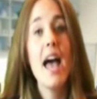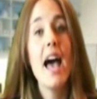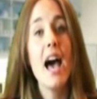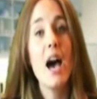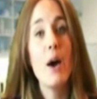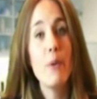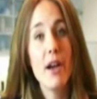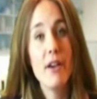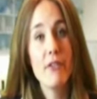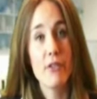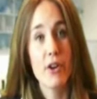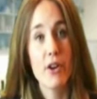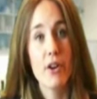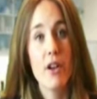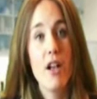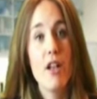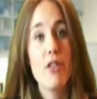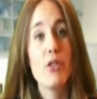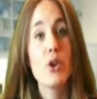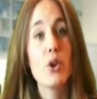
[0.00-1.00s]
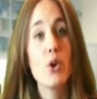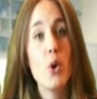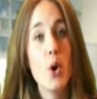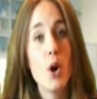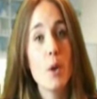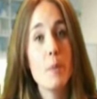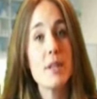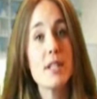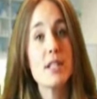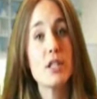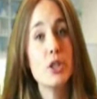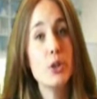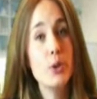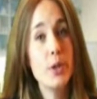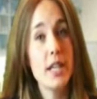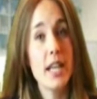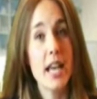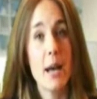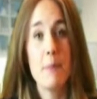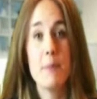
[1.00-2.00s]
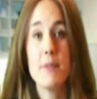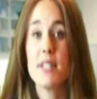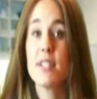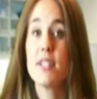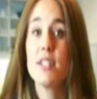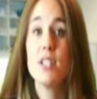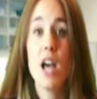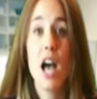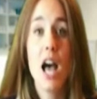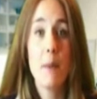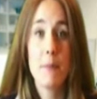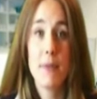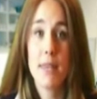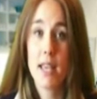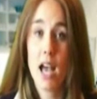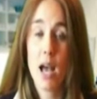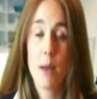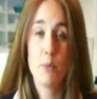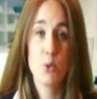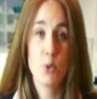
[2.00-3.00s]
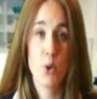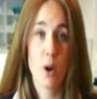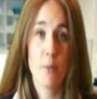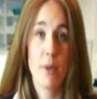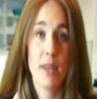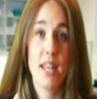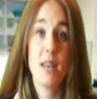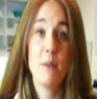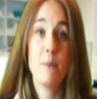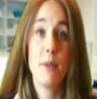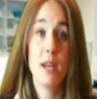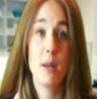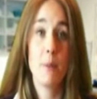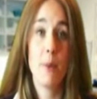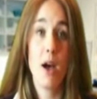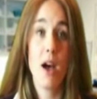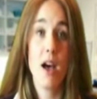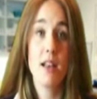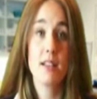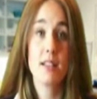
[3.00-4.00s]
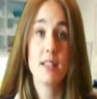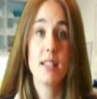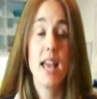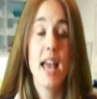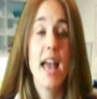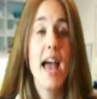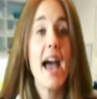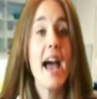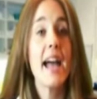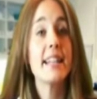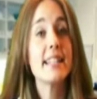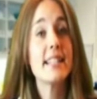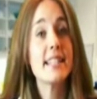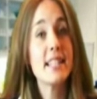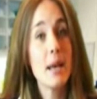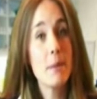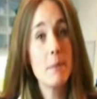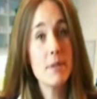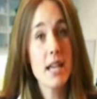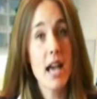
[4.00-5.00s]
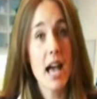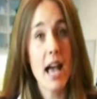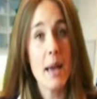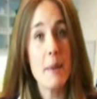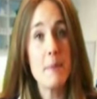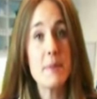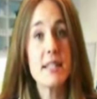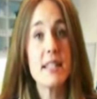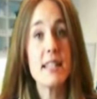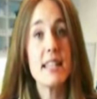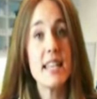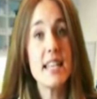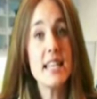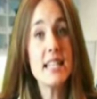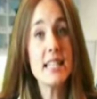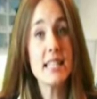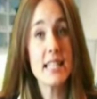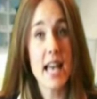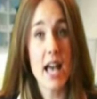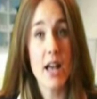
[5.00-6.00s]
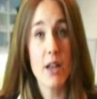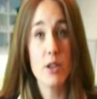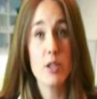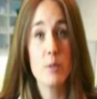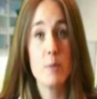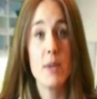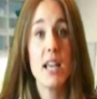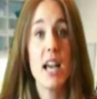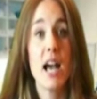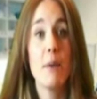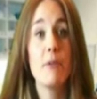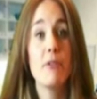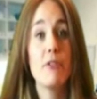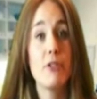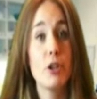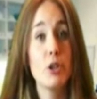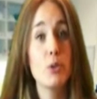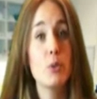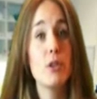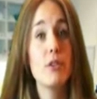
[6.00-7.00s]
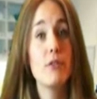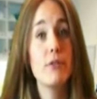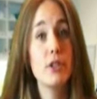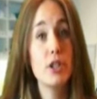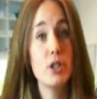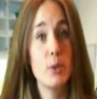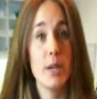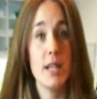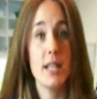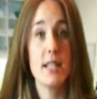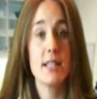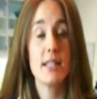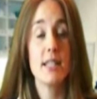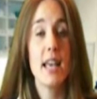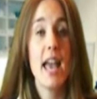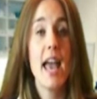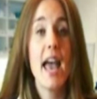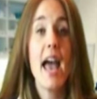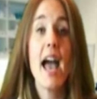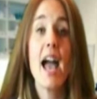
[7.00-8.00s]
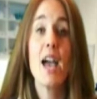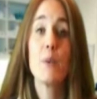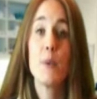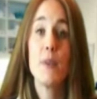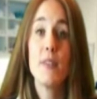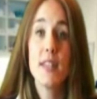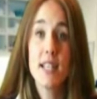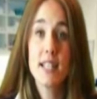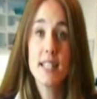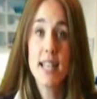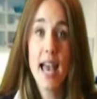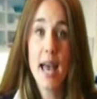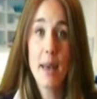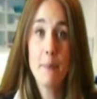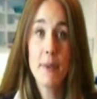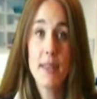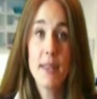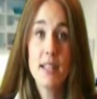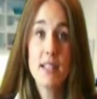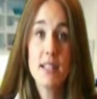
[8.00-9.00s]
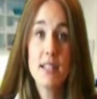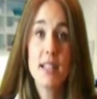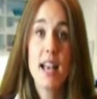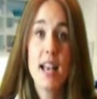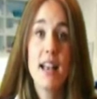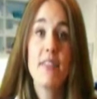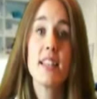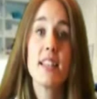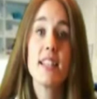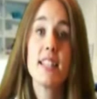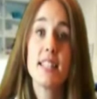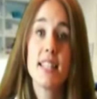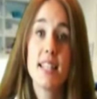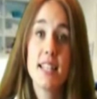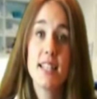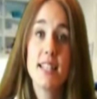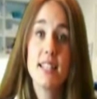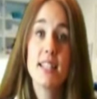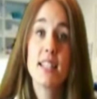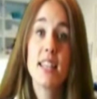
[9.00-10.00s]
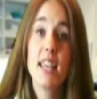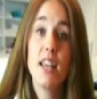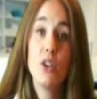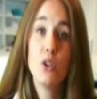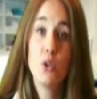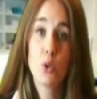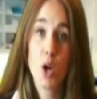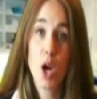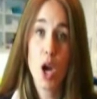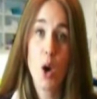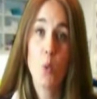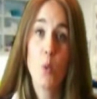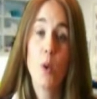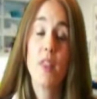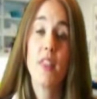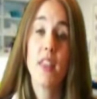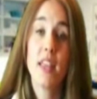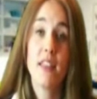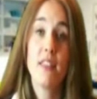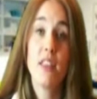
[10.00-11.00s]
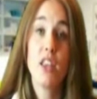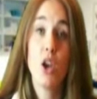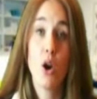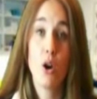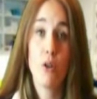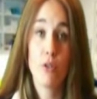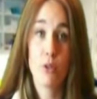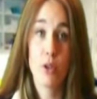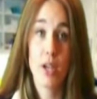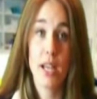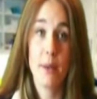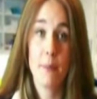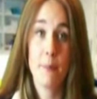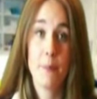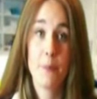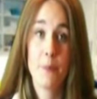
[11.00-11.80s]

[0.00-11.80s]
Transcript: However, the corpus luteum does not become dormant in menopause, and sometimes these cells become filled with fluids, and when this happens, the cysts can grow within the ovary.